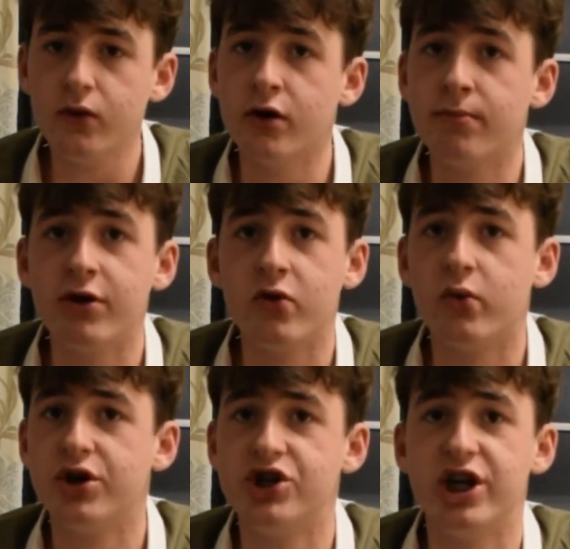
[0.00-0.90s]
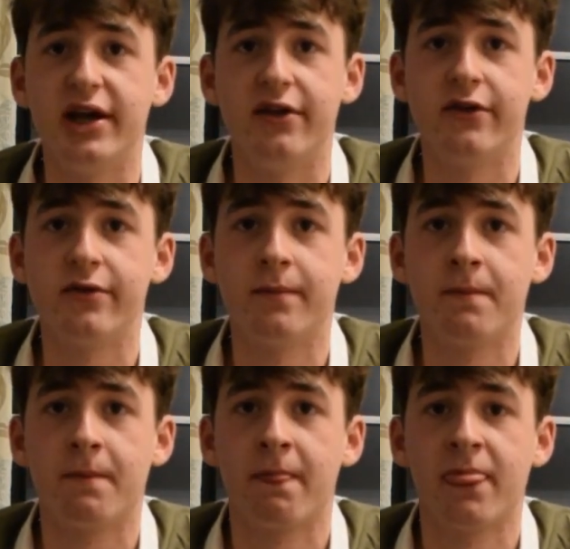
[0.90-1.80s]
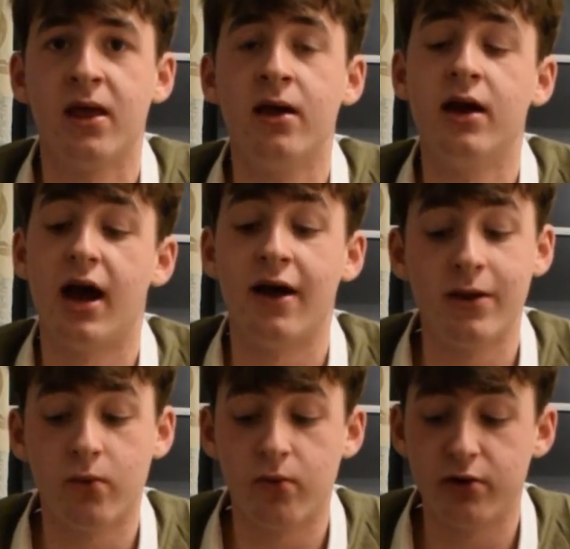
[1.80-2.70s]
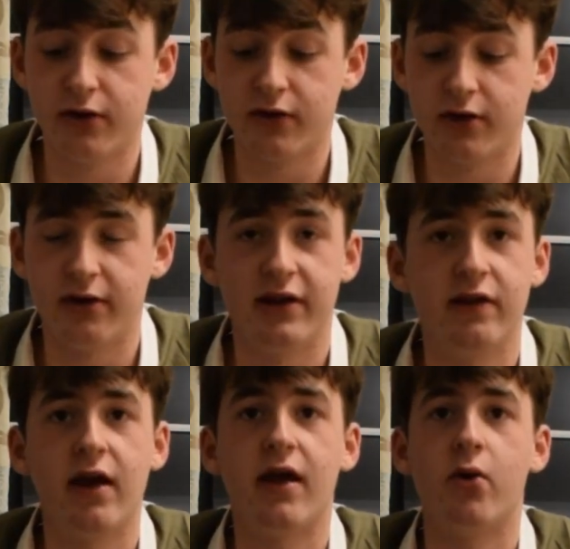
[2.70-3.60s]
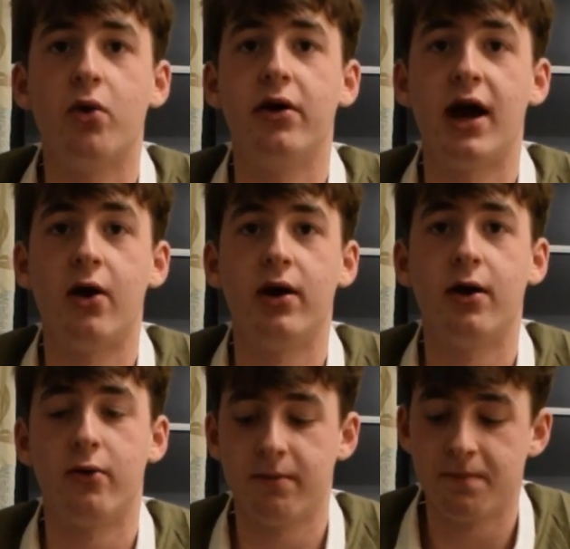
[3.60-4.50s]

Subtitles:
and put the word cheese. And then what I want you to do is say that word out loud.